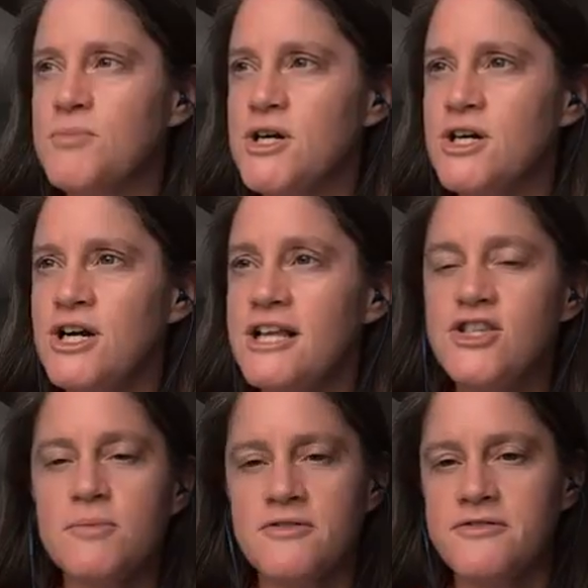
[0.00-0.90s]
it's super
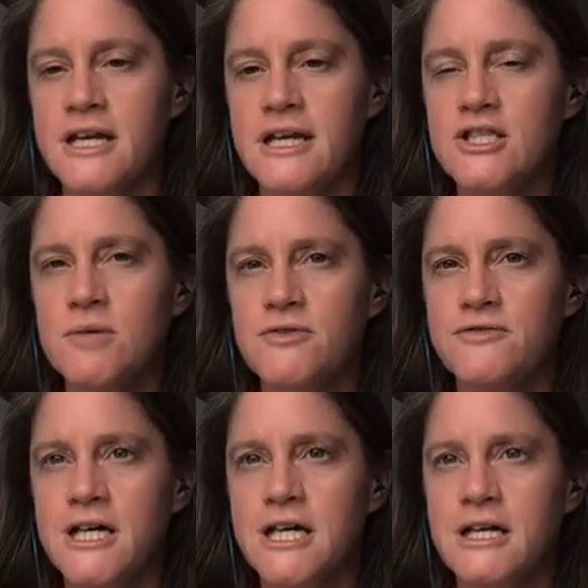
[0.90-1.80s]
fun. It's
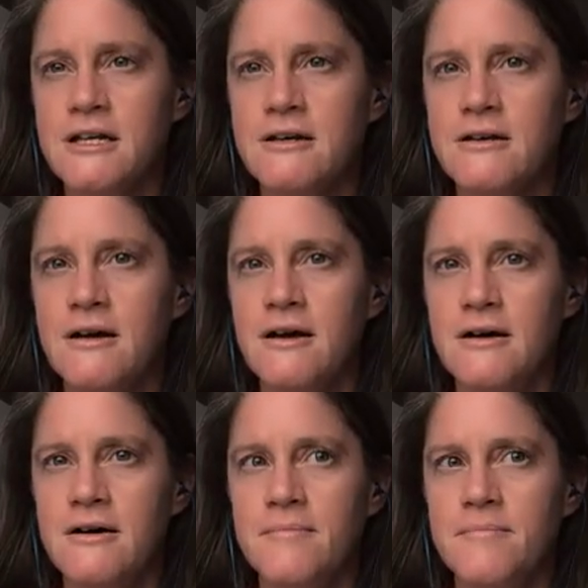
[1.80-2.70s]
super fun
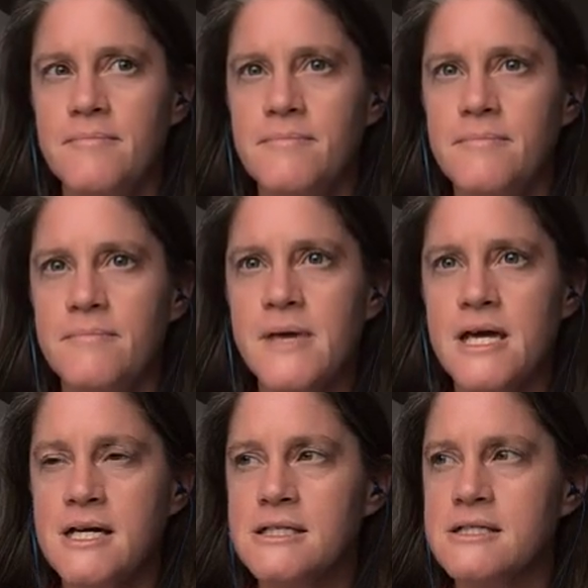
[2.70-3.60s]

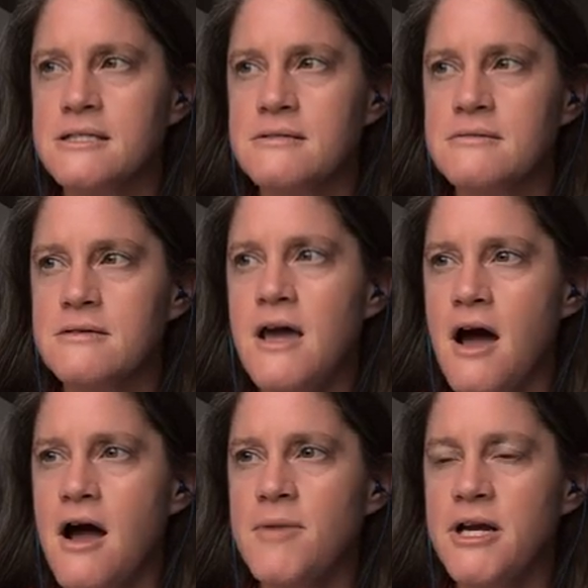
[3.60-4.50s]
because
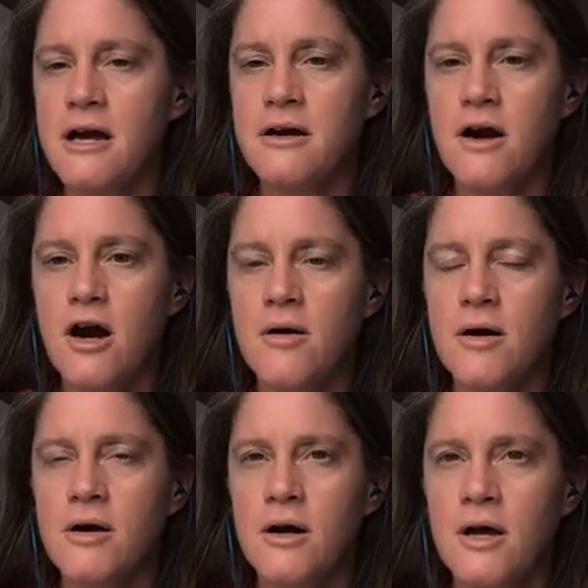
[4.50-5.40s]
yeah, I mean
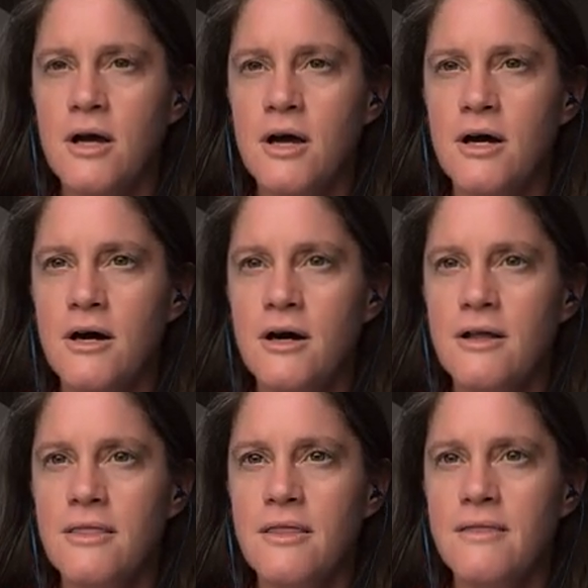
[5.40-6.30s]
our
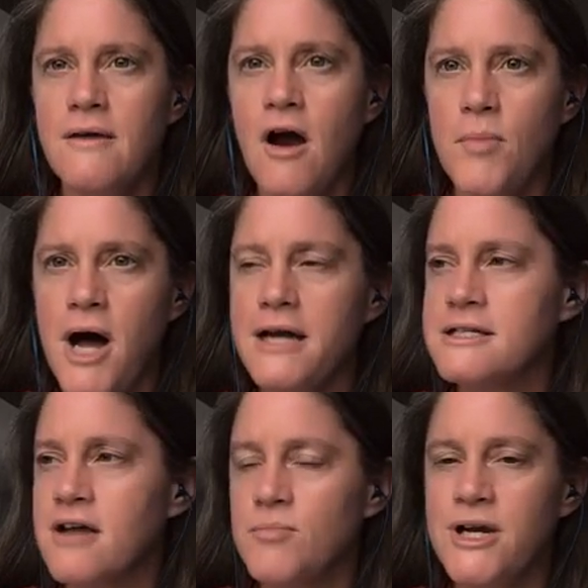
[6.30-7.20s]

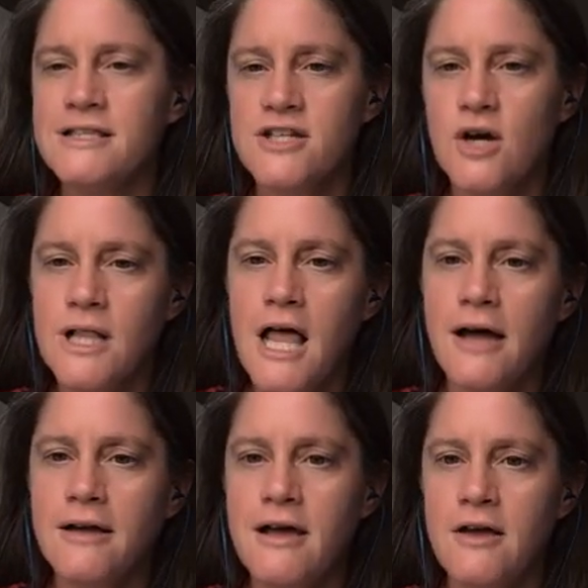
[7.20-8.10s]
bodies, our brains know a
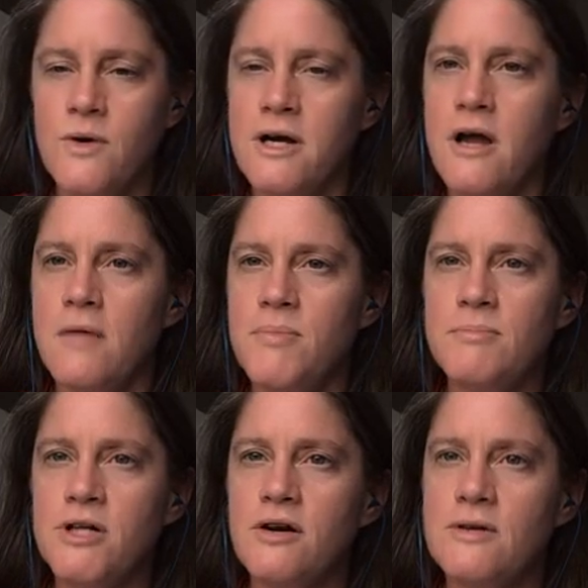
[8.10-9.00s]
lot, and
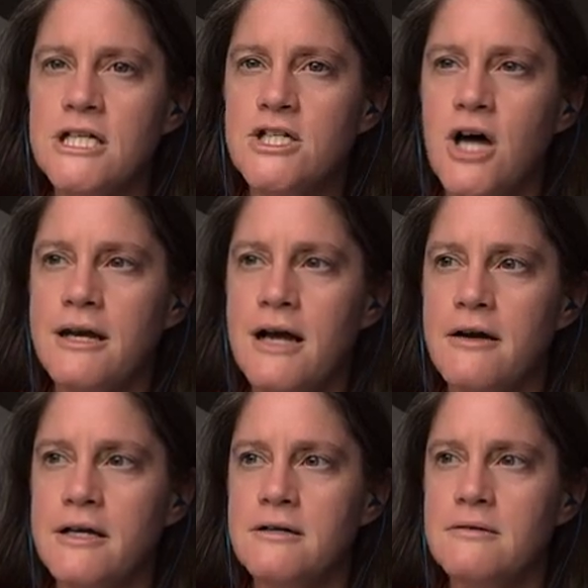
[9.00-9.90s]
people aren't really taught
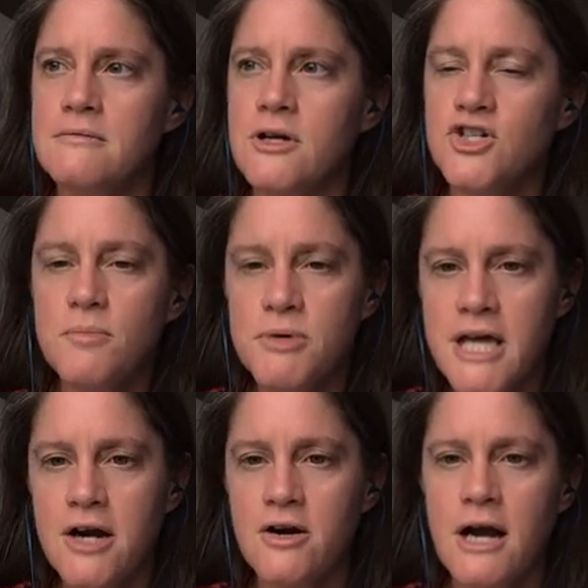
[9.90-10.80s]
how to
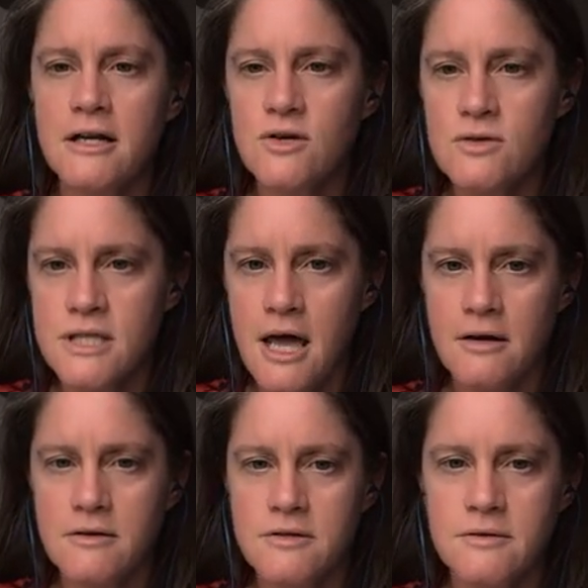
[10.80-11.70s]
interpret that or how to use
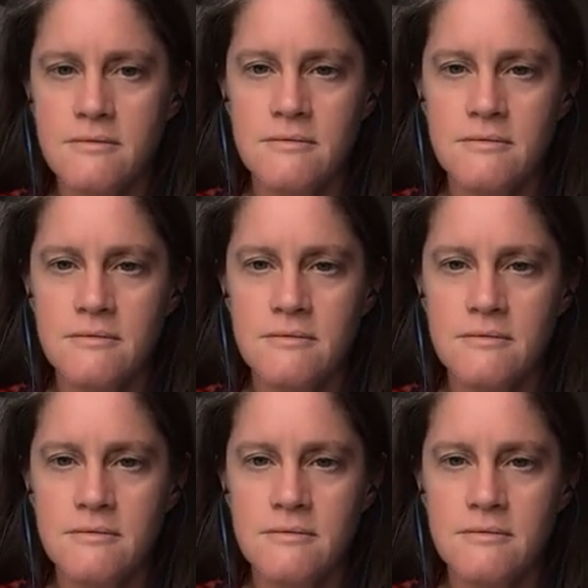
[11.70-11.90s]
that,